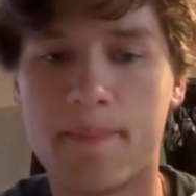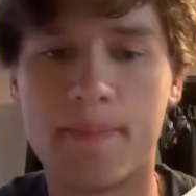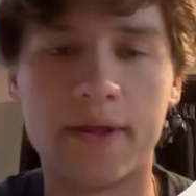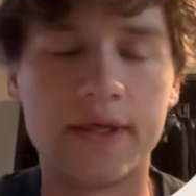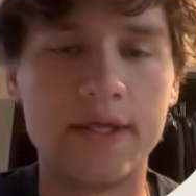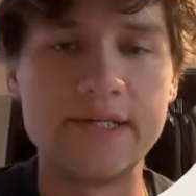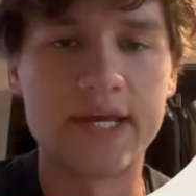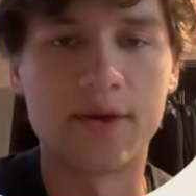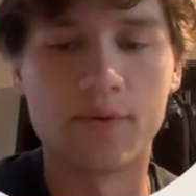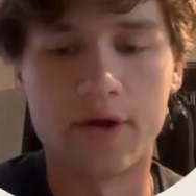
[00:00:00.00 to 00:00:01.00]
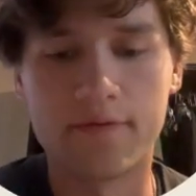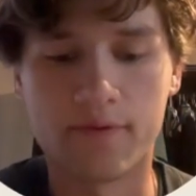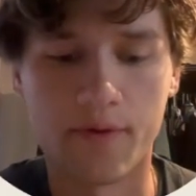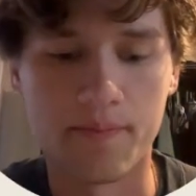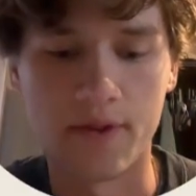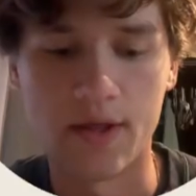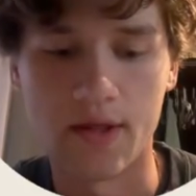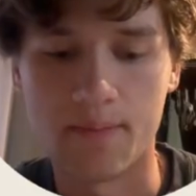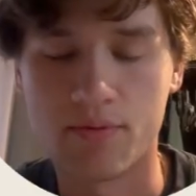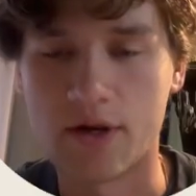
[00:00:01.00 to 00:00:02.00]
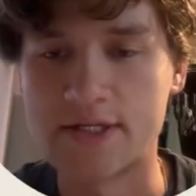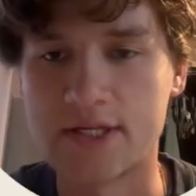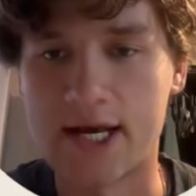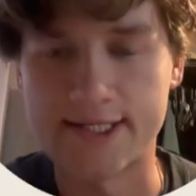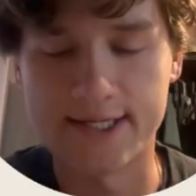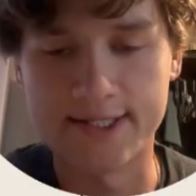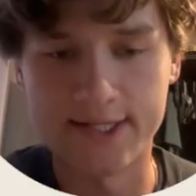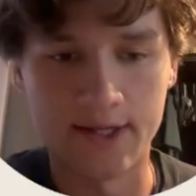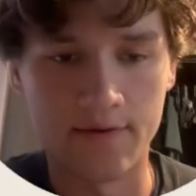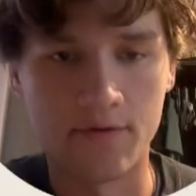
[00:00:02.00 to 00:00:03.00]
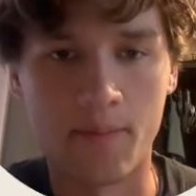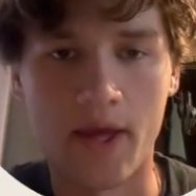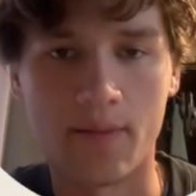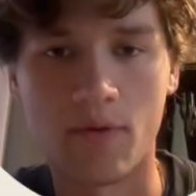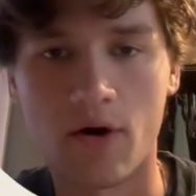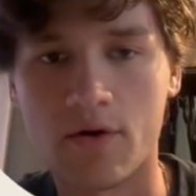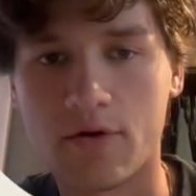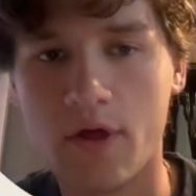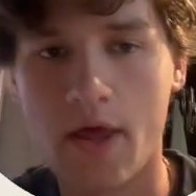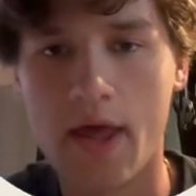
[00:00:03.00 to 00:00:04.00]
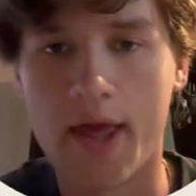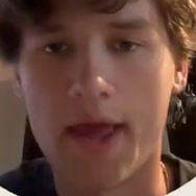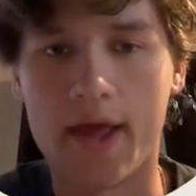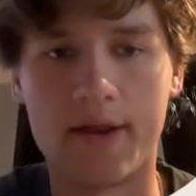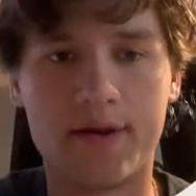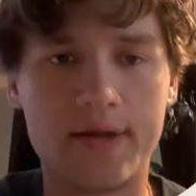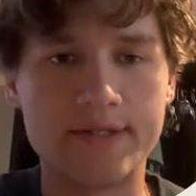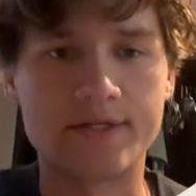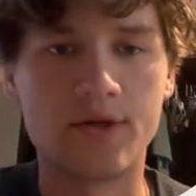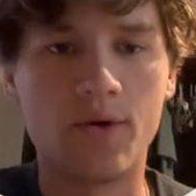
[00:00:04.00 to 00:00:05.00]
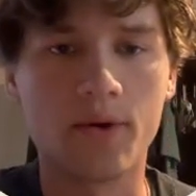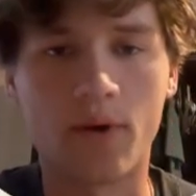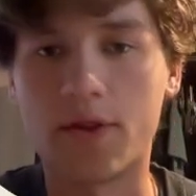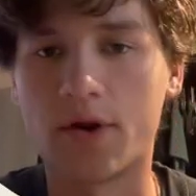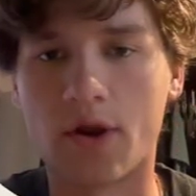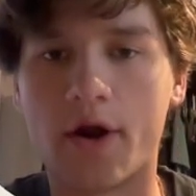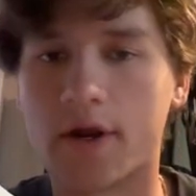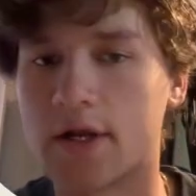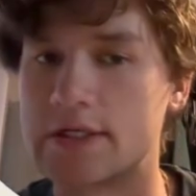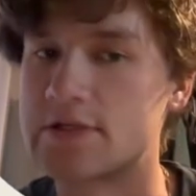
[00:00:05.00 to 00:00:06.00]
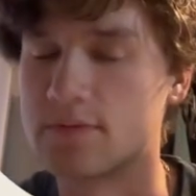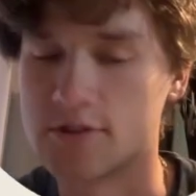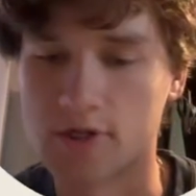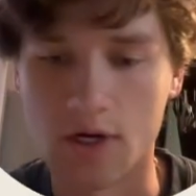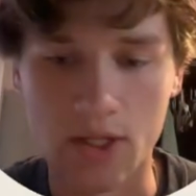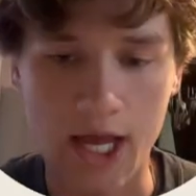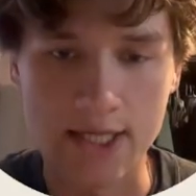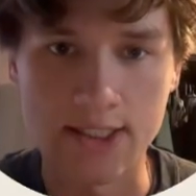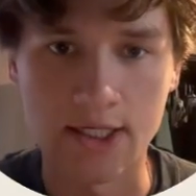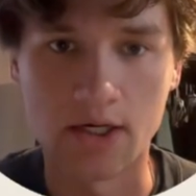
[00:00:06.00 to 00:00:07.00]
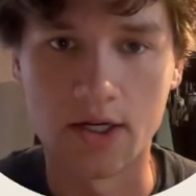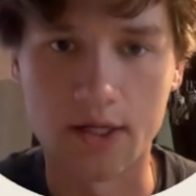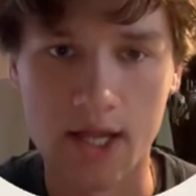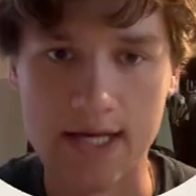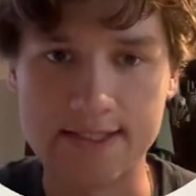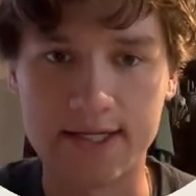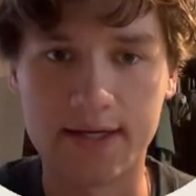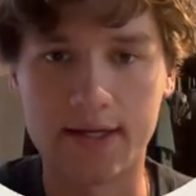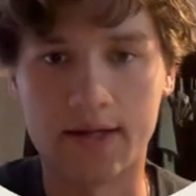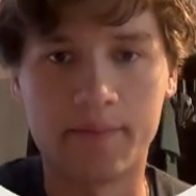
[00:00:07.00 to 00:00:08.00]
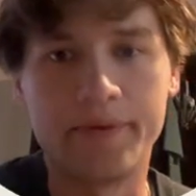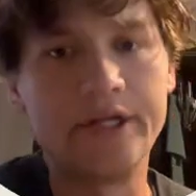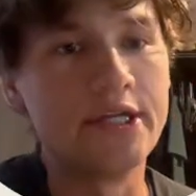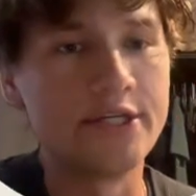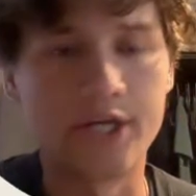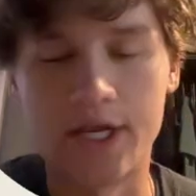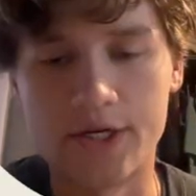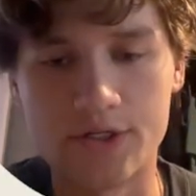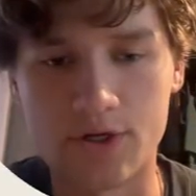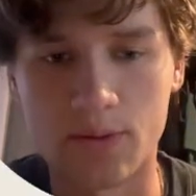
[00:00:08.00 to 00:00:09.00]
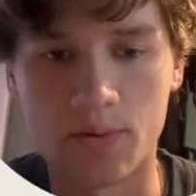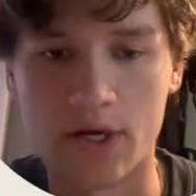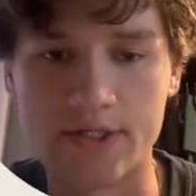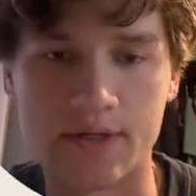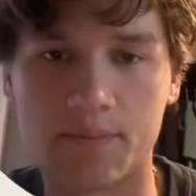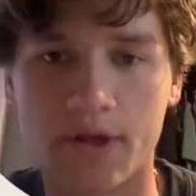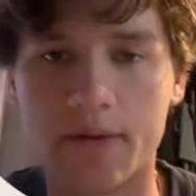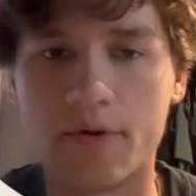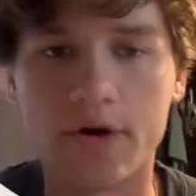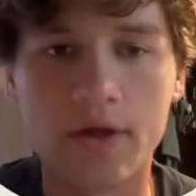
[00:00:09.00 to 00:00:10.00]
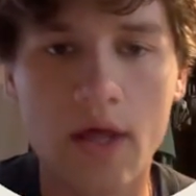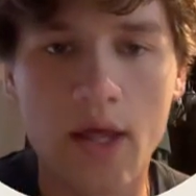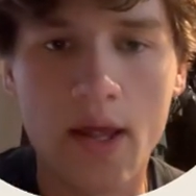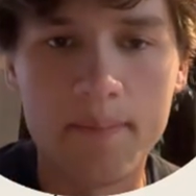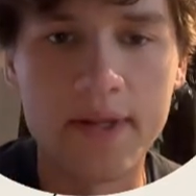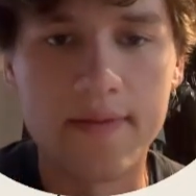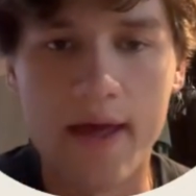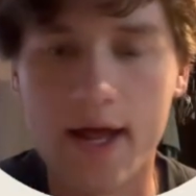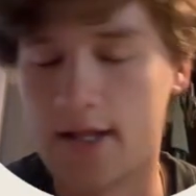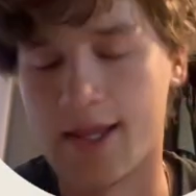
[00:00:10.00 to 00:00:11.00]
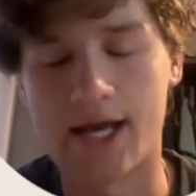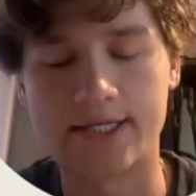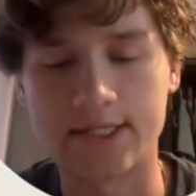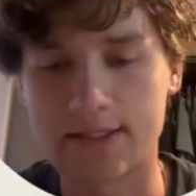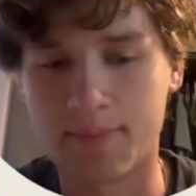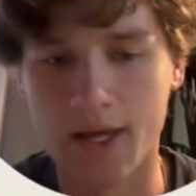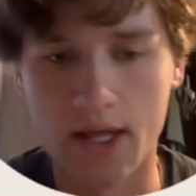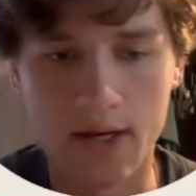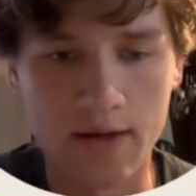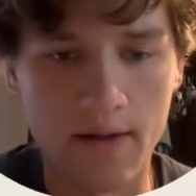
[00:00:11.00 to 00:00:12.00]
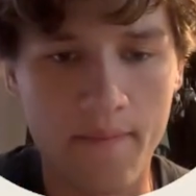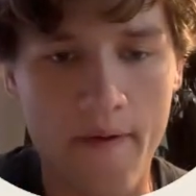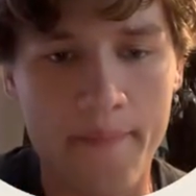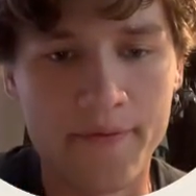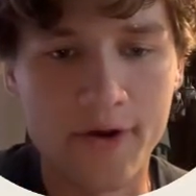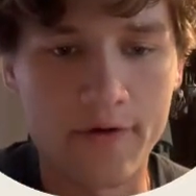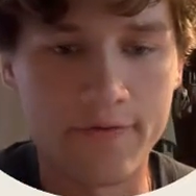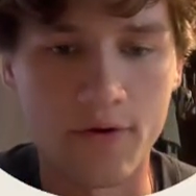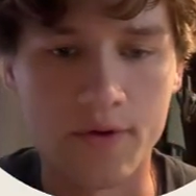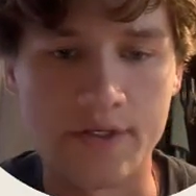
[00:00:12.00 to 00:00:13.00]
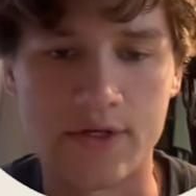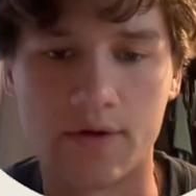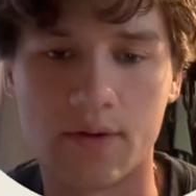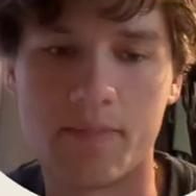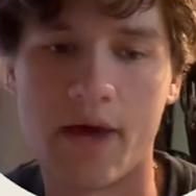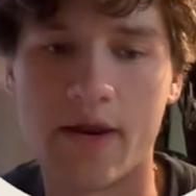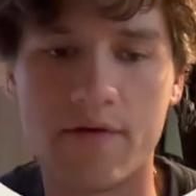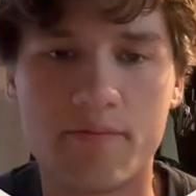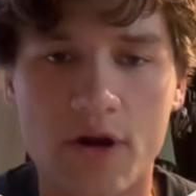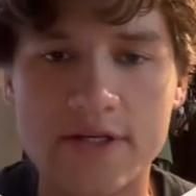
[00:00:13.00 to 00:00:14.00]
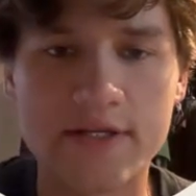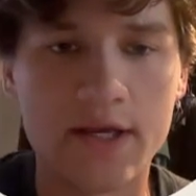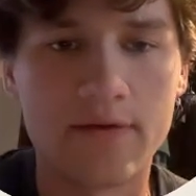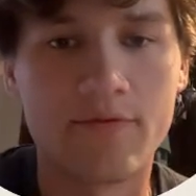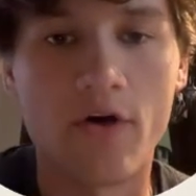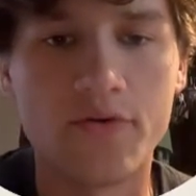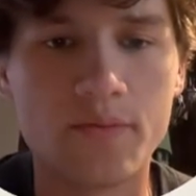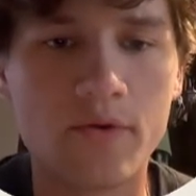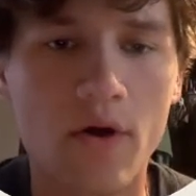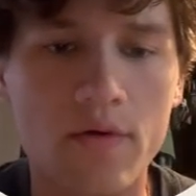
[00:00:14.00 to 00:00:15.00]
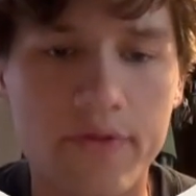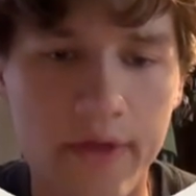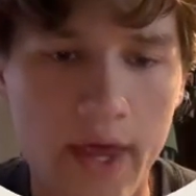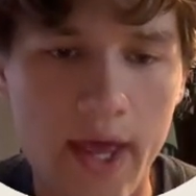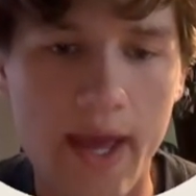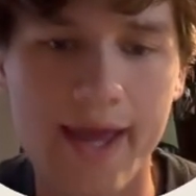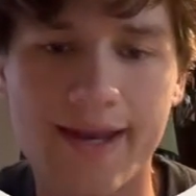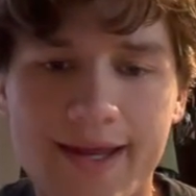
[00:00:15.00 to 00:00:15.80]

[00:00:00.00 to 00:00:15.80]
big key takeaway from the price elasticity of demand model, and it's knowing whether or not your customers are elastic or inelastic can completely change your pricing playbook. Meaning that elastic demand, you're going to focus on competitive pricing and volume growth, and